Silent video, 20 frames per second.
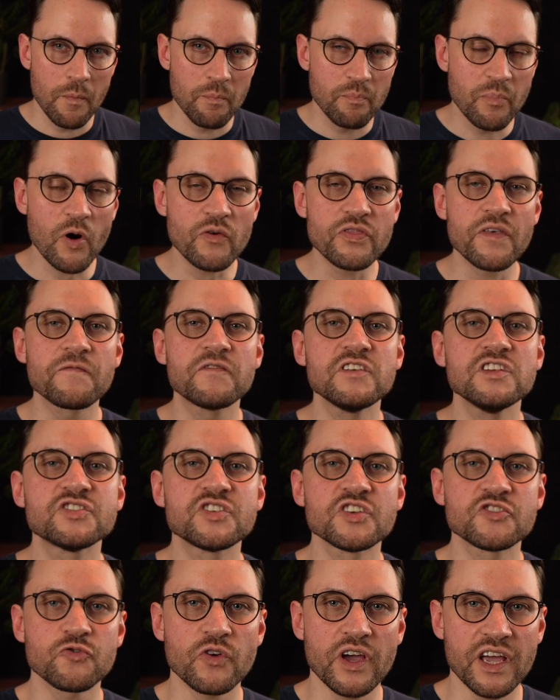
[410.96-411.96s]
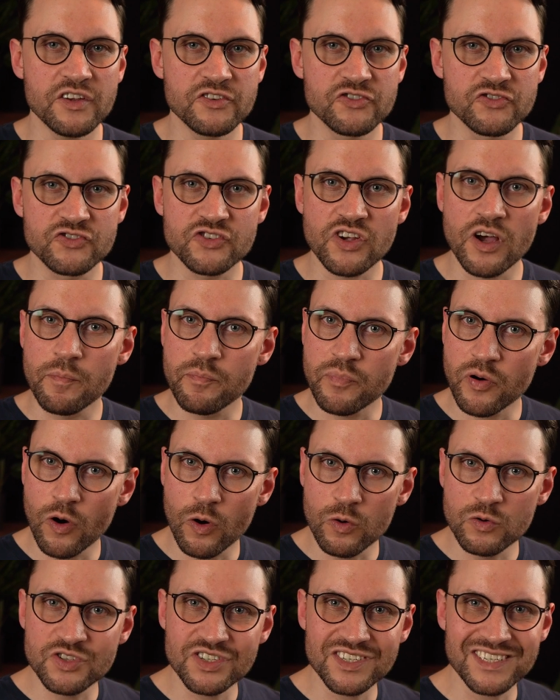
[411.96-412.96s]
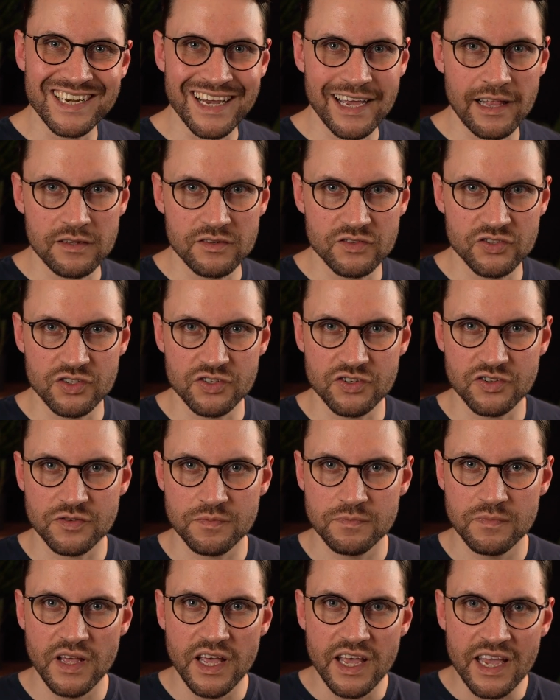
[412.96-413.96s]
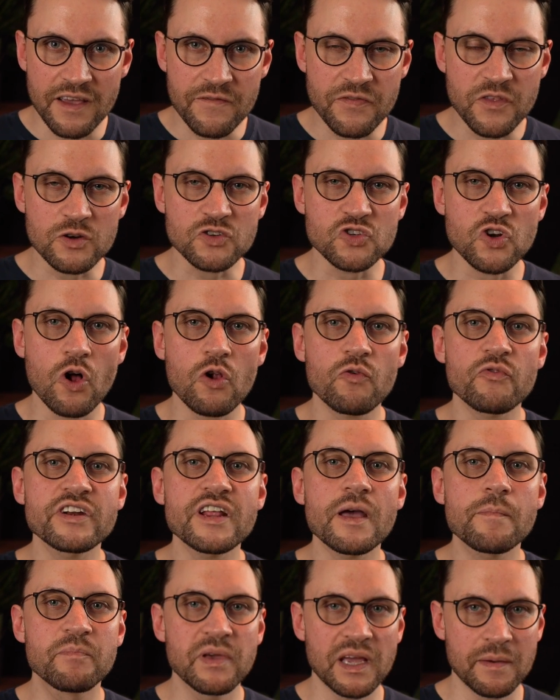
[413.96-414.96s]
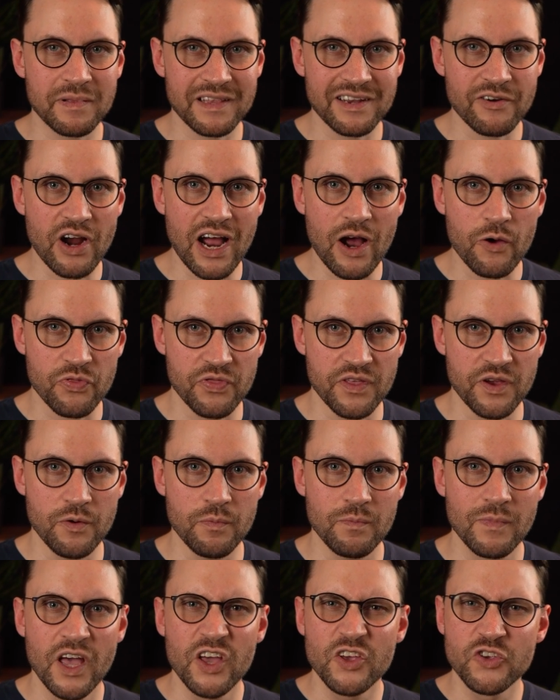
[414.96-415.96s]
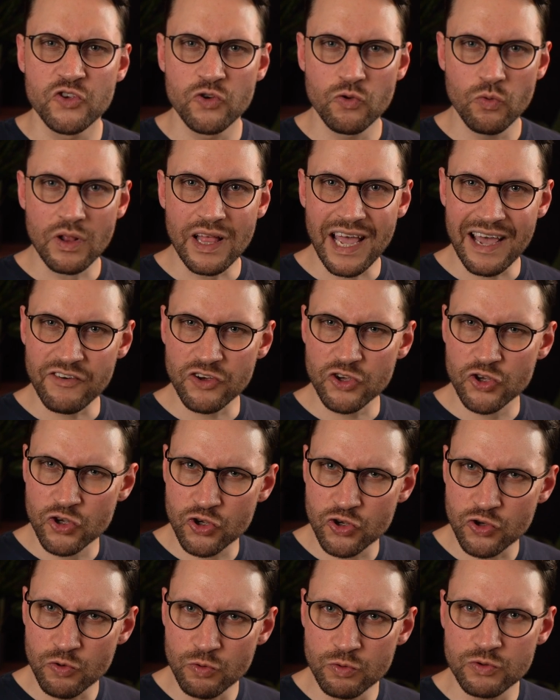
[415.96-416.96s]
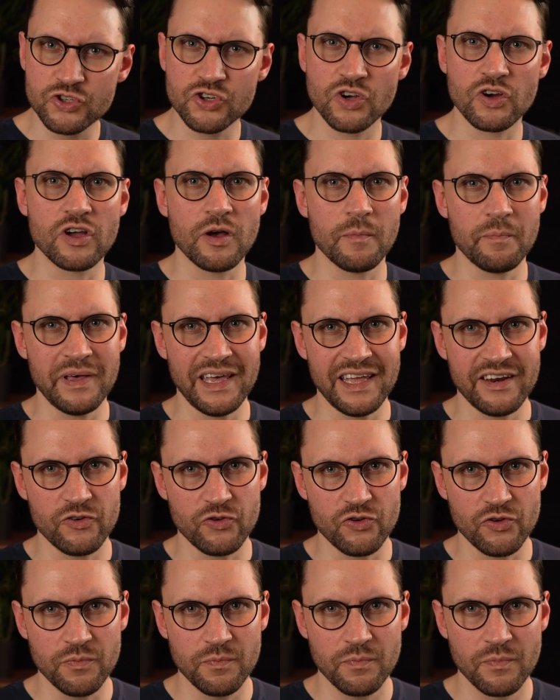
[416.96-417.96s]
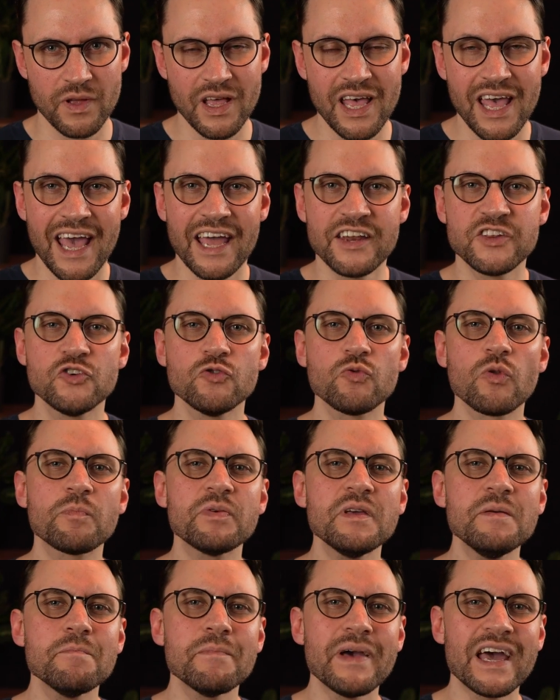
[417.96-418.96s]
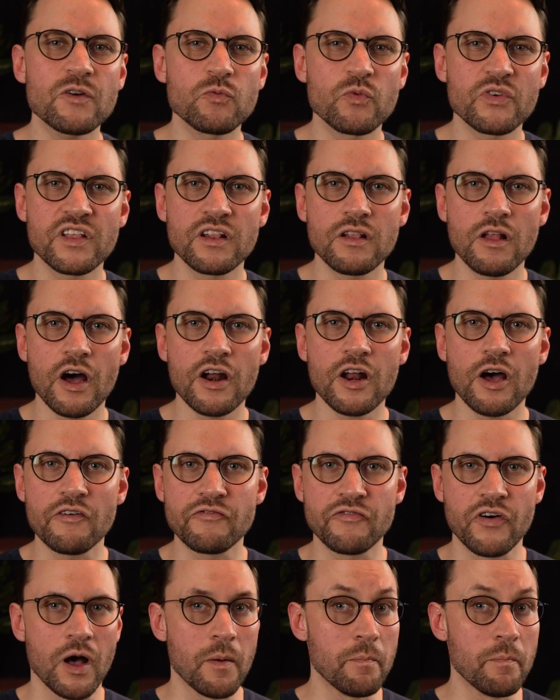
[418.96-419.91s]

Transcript: Both of these situations pose challenges. If there's already a big player out there, you will have a huge competitor, and you will be met with a lot of,